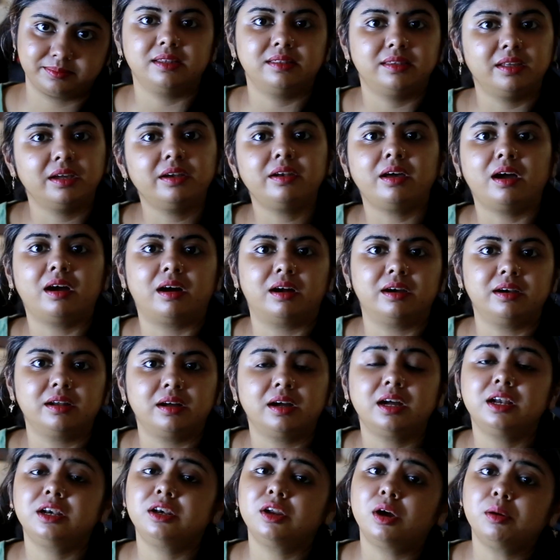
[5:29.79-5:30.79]
There are
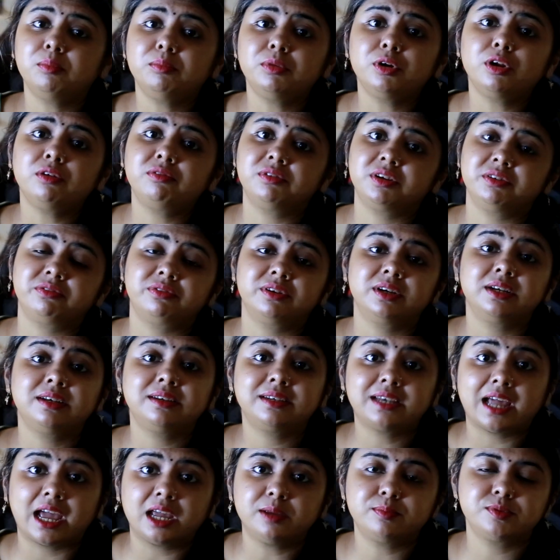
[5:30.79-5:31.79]
a number of
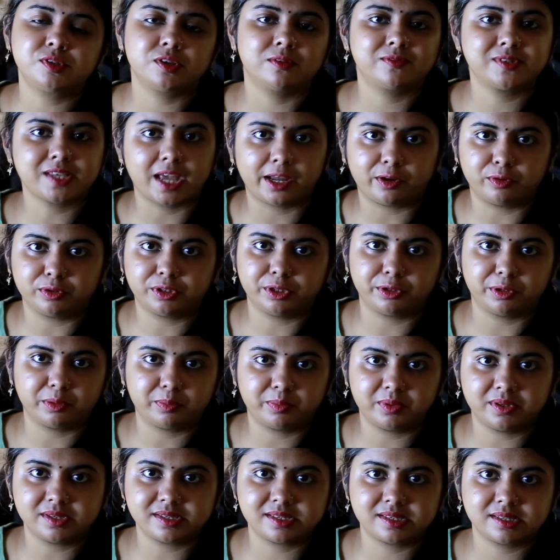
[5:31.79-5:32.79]
different types of
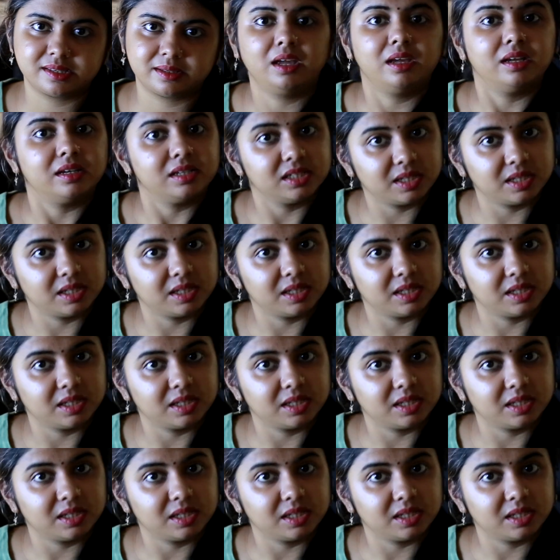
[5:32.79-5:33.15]
psychotherapies.